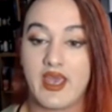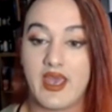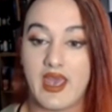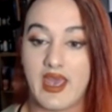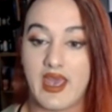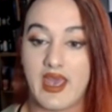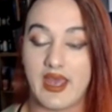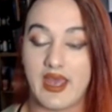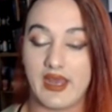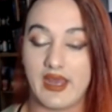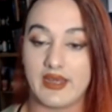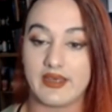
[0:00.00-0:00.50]

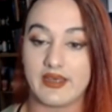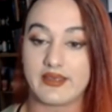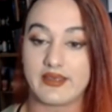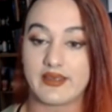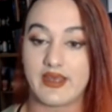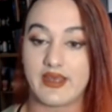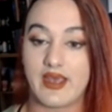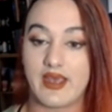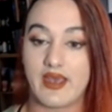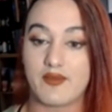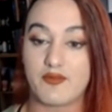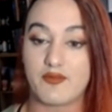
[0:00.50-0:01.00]
And
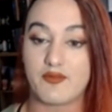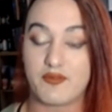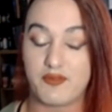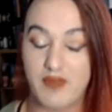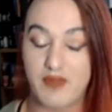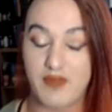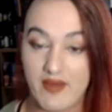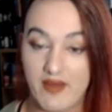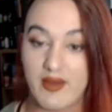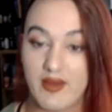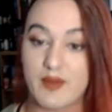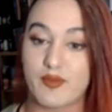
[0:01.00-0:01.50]

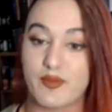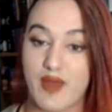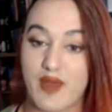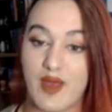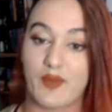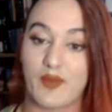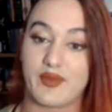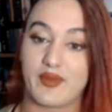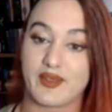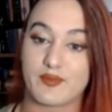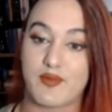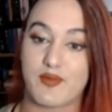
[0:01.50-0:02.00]
very
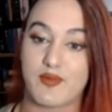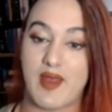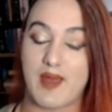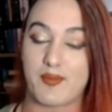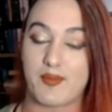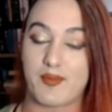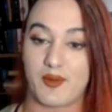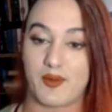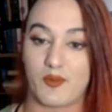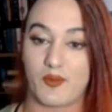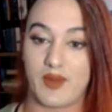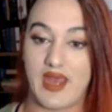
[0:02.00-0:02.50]
proud this
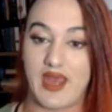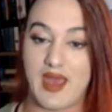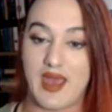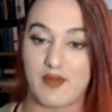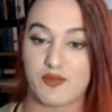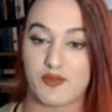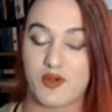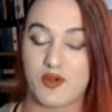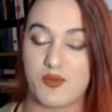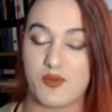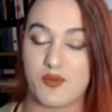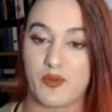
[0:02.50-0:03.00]
prep that we
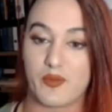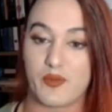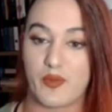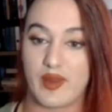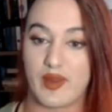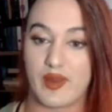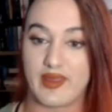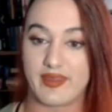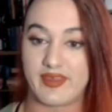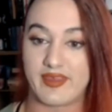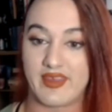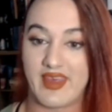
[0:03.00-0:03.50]
have come up
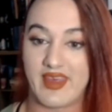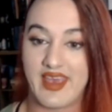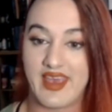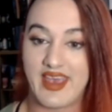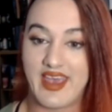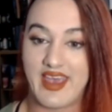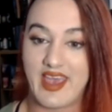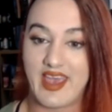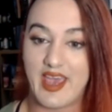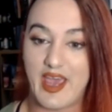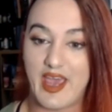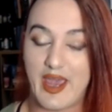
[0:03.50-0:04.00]
with
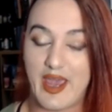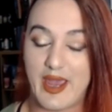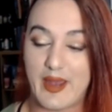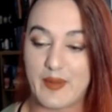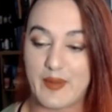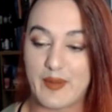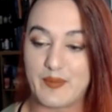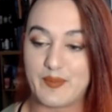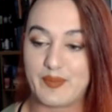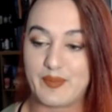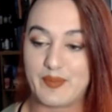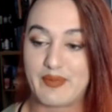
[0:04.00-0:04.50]

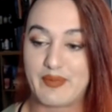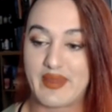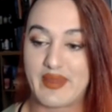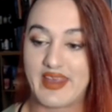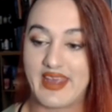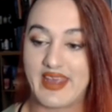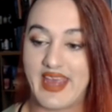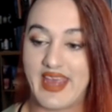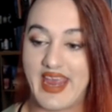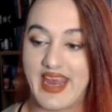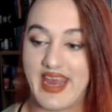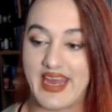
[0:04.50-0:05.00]

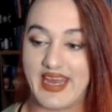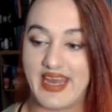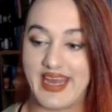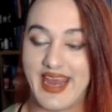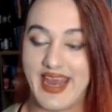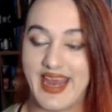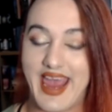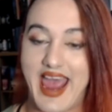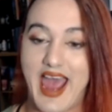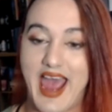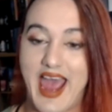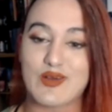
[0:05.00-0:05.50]
a
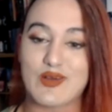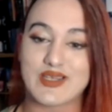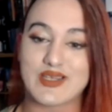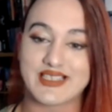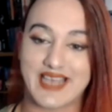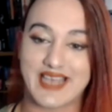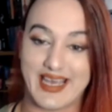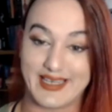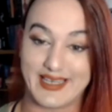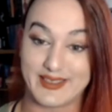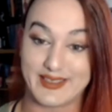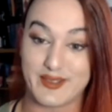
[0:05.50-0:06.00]

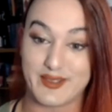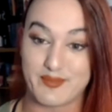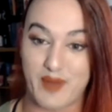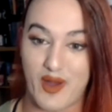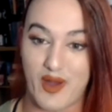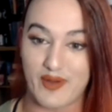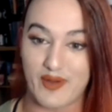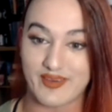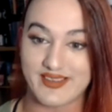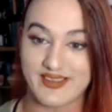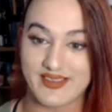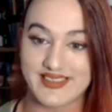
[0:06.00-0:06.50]
outside the
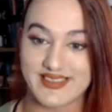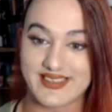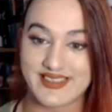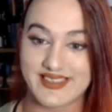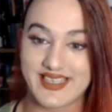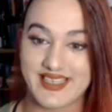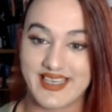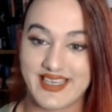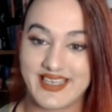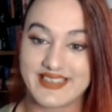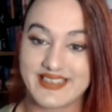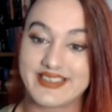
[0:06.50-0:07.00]
box
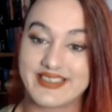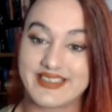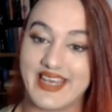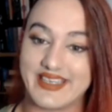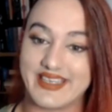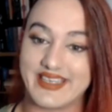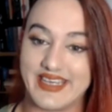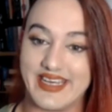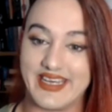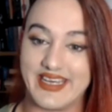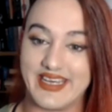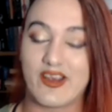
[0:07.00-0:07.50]

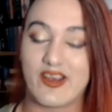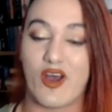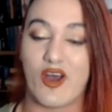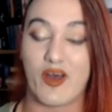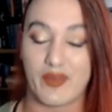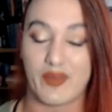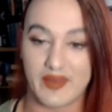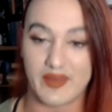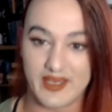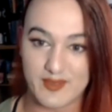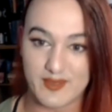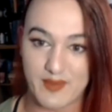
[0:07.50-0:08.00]
technique
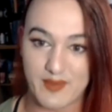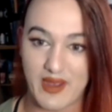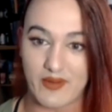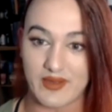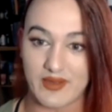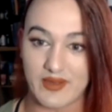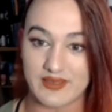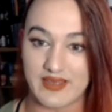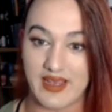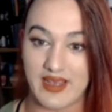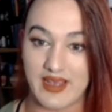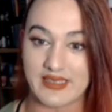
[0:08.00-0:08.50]
on these
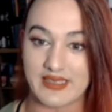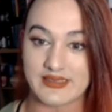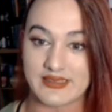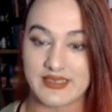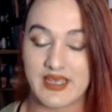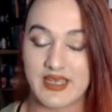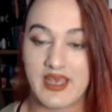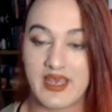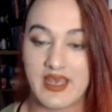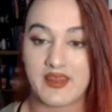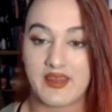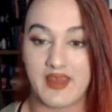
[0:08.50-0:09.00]
power stairs
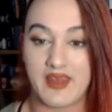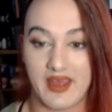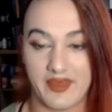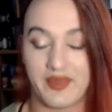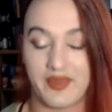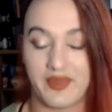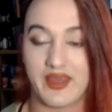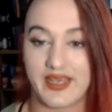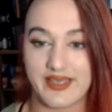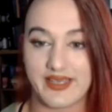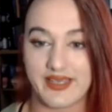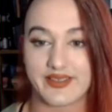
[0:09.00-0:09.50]
that I
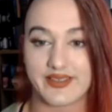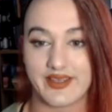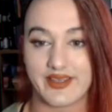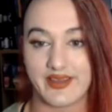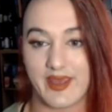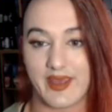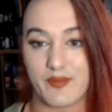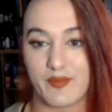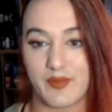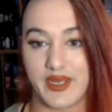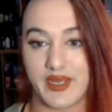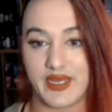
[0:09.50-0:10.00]
think is going to
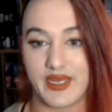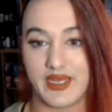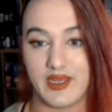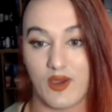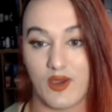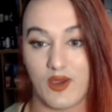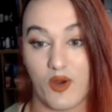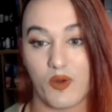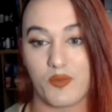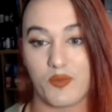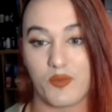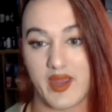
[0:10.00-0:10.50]
let me
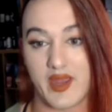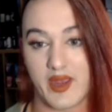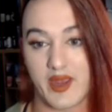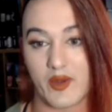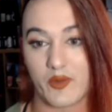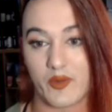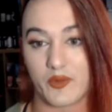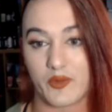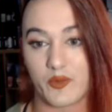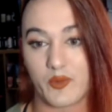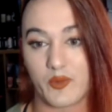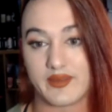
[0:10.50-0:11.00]
hold my
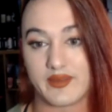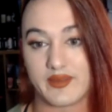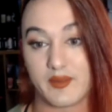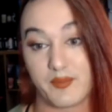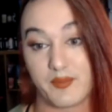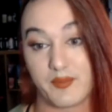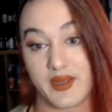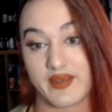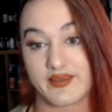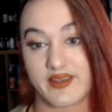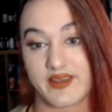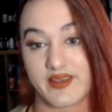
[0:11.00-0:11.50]
own with the
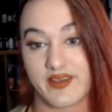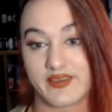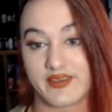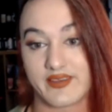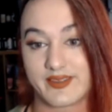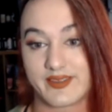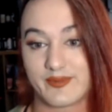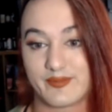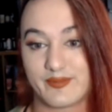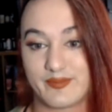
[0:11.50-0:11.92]
bigger skills.